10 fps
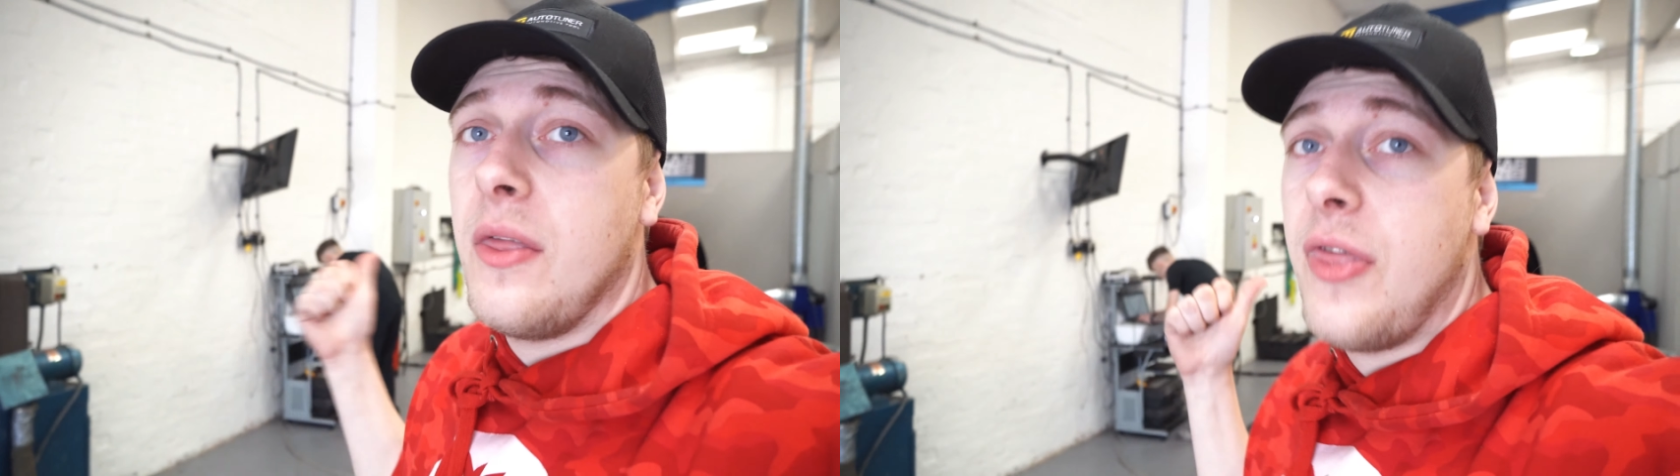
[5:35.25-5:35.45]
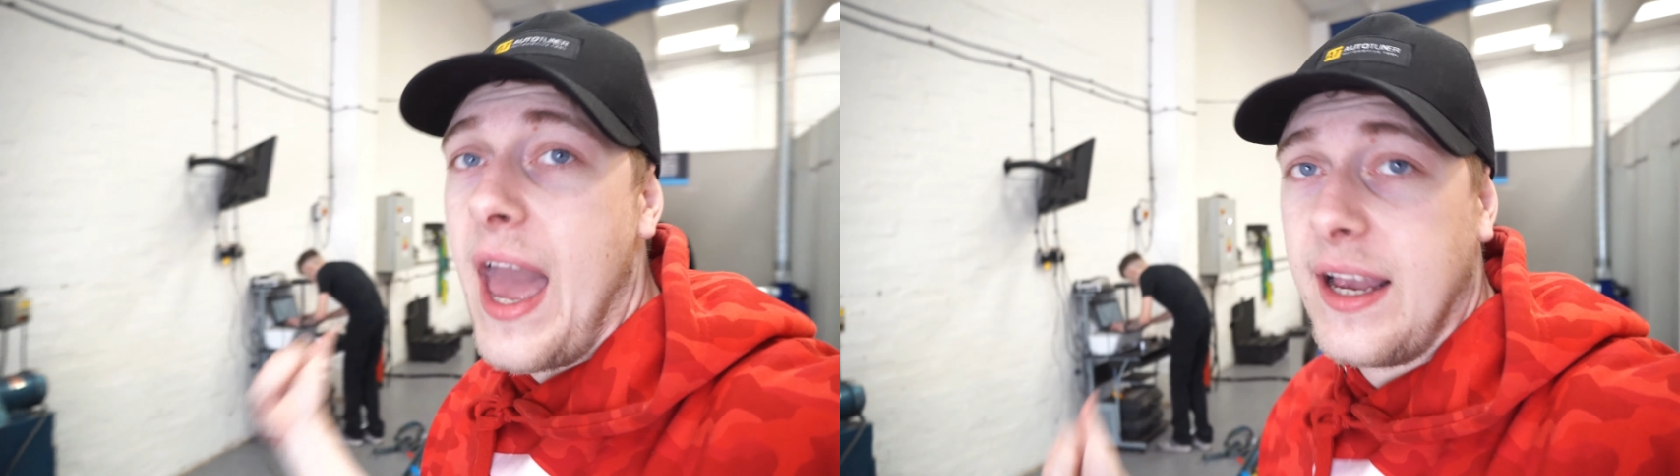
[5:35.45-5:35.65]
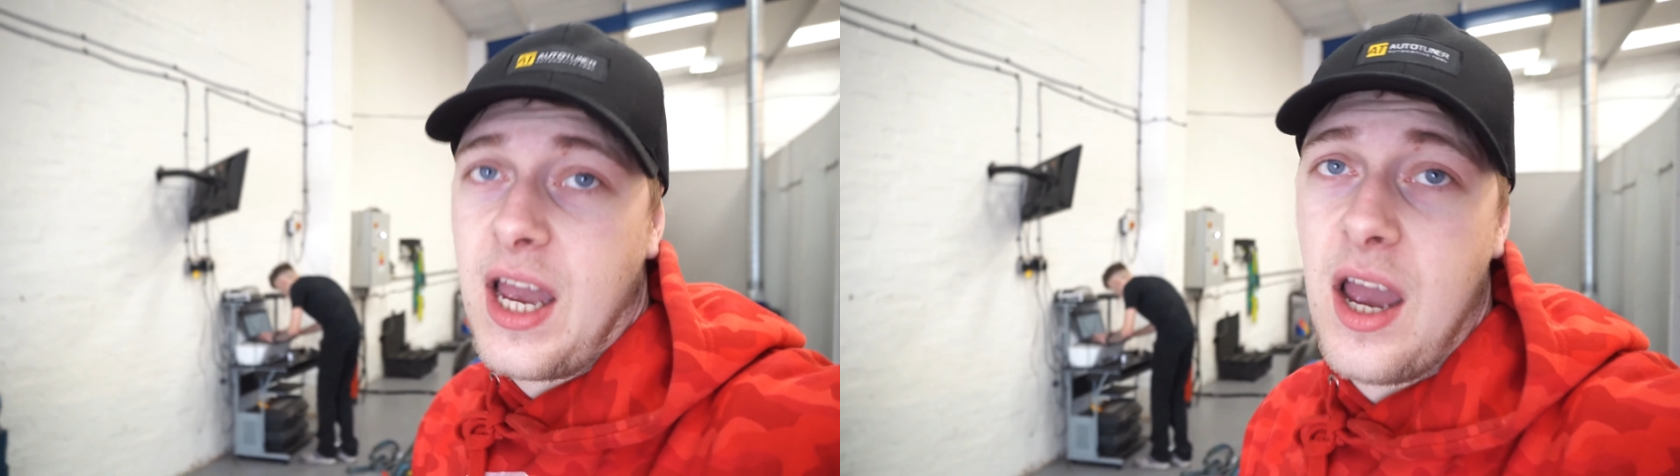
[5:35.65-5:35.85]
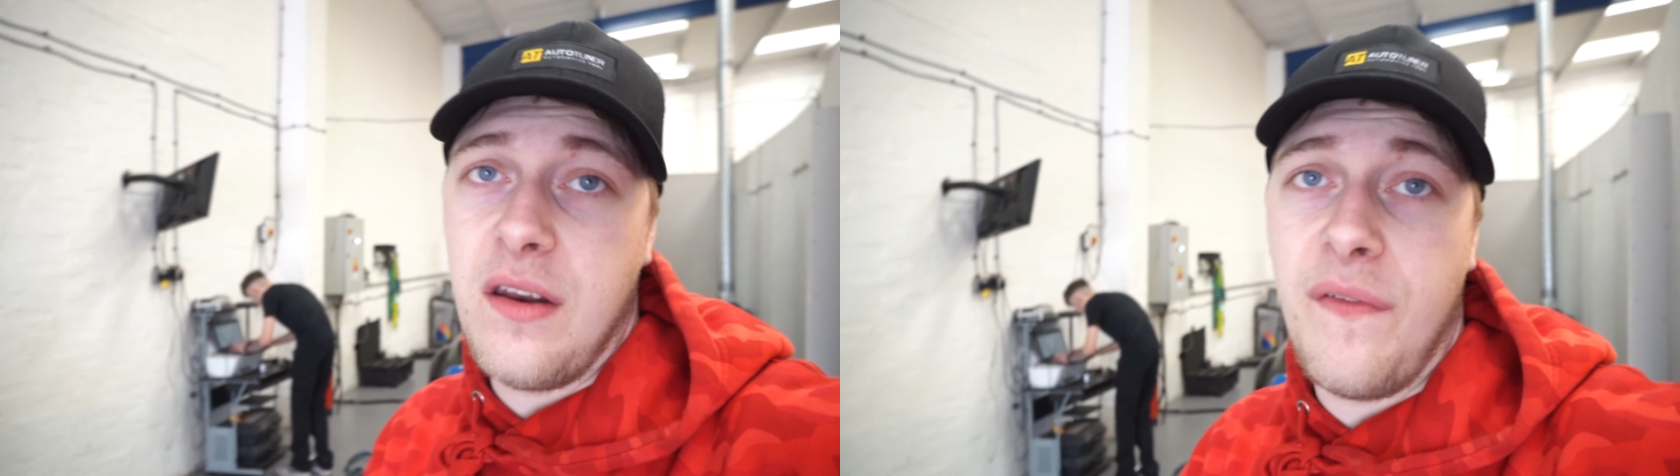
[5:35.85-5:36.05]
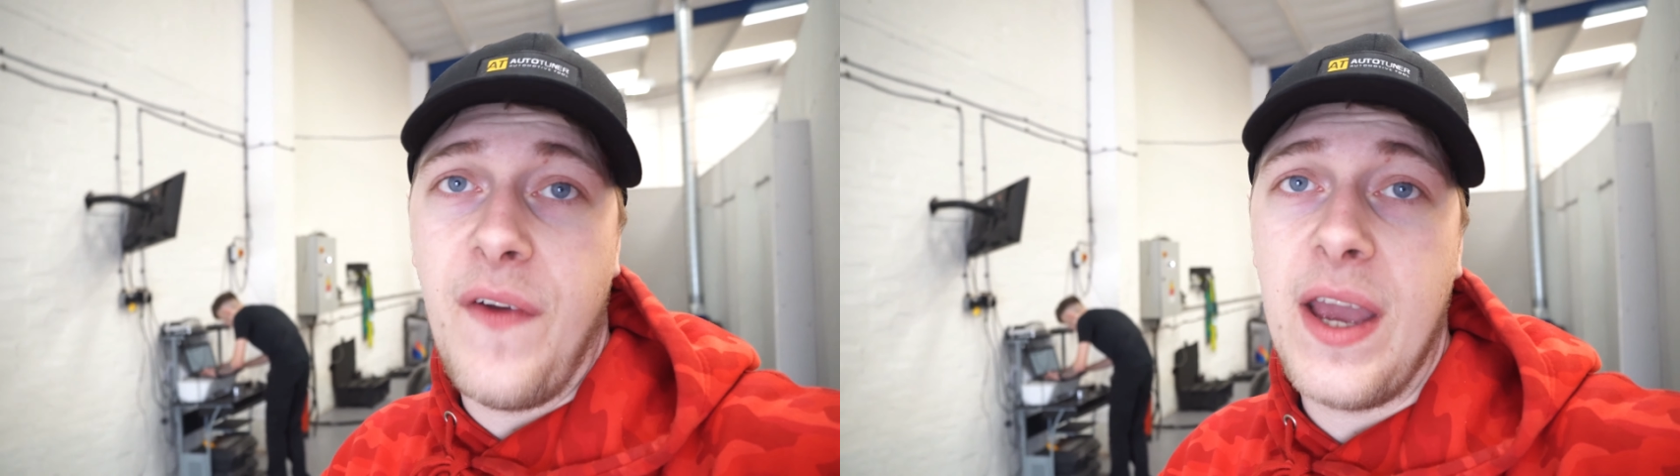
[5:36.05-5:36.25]
that
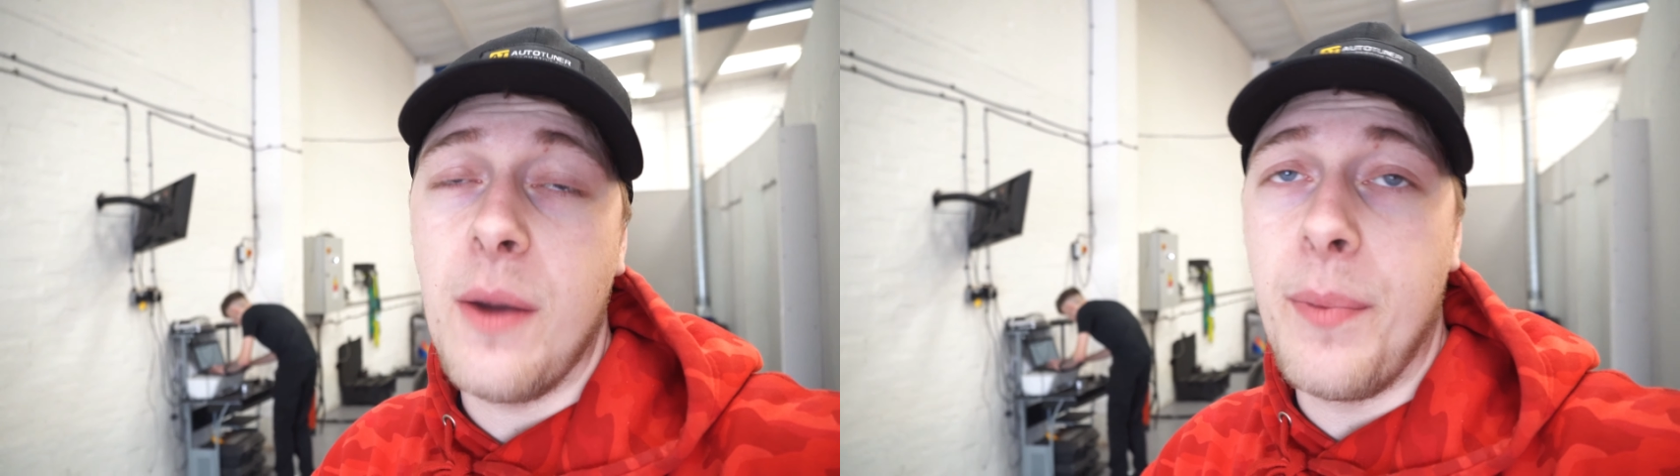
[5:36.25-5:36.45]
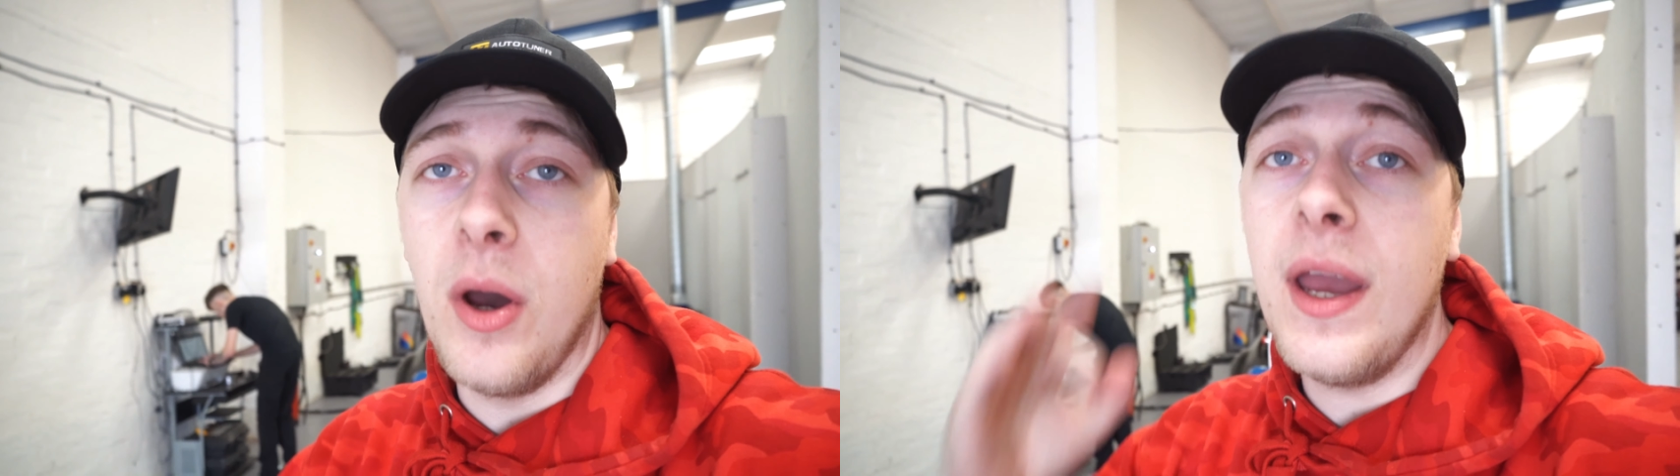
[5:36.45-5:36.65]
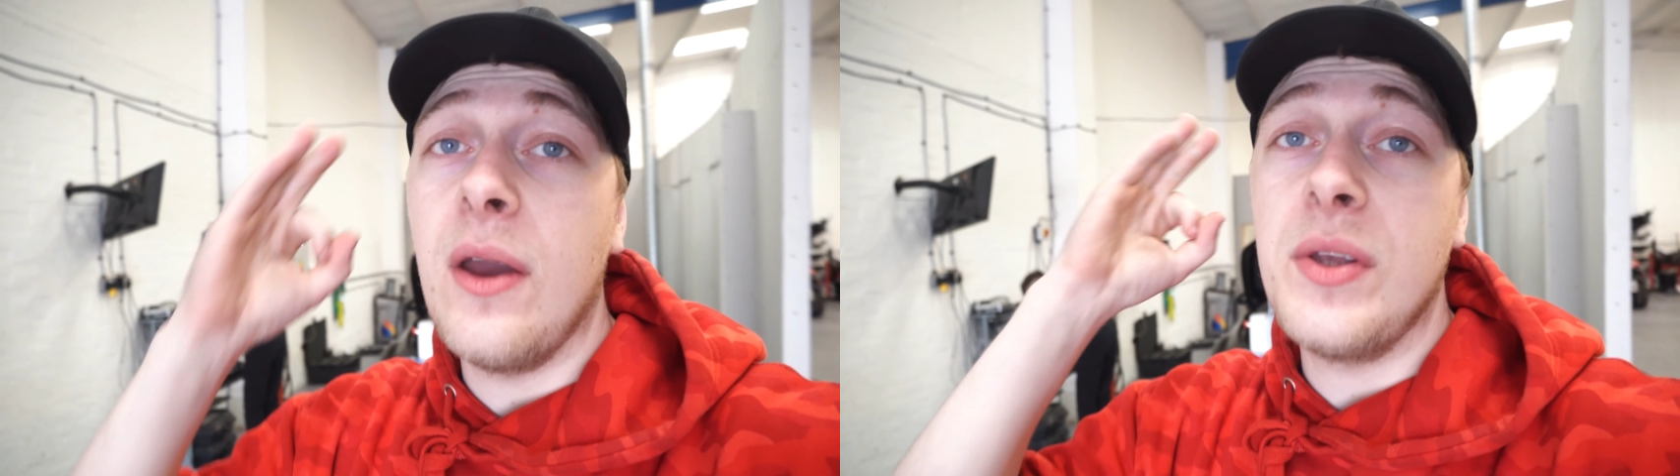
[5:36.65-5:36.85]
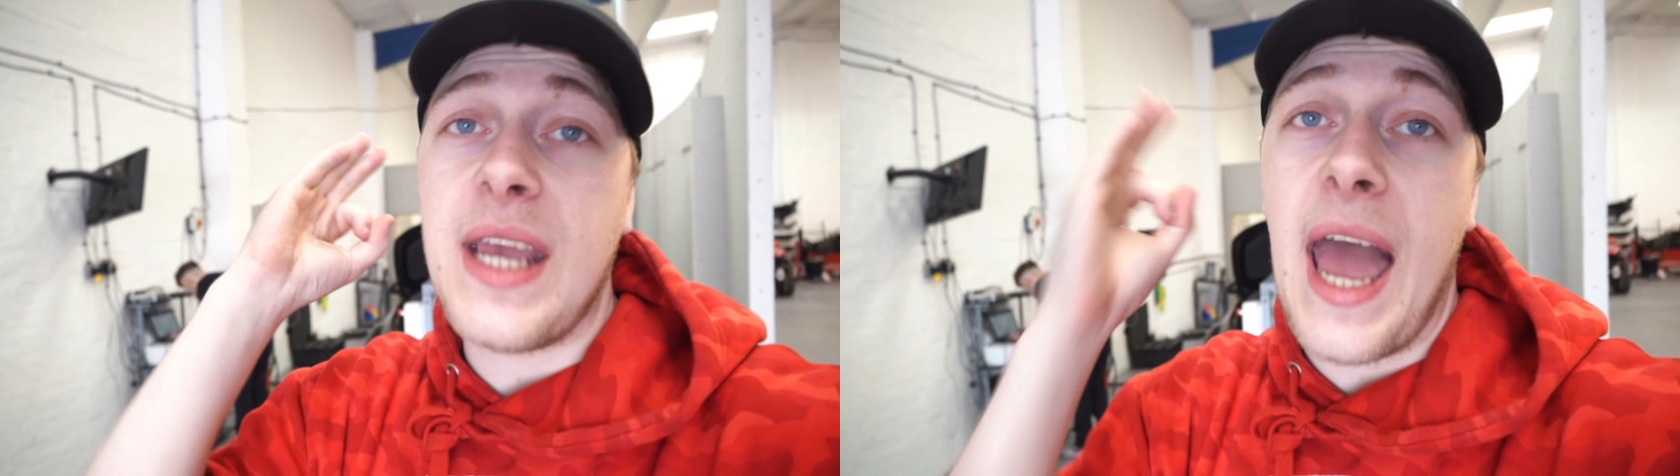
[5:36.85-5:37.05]
kind of figure, but it was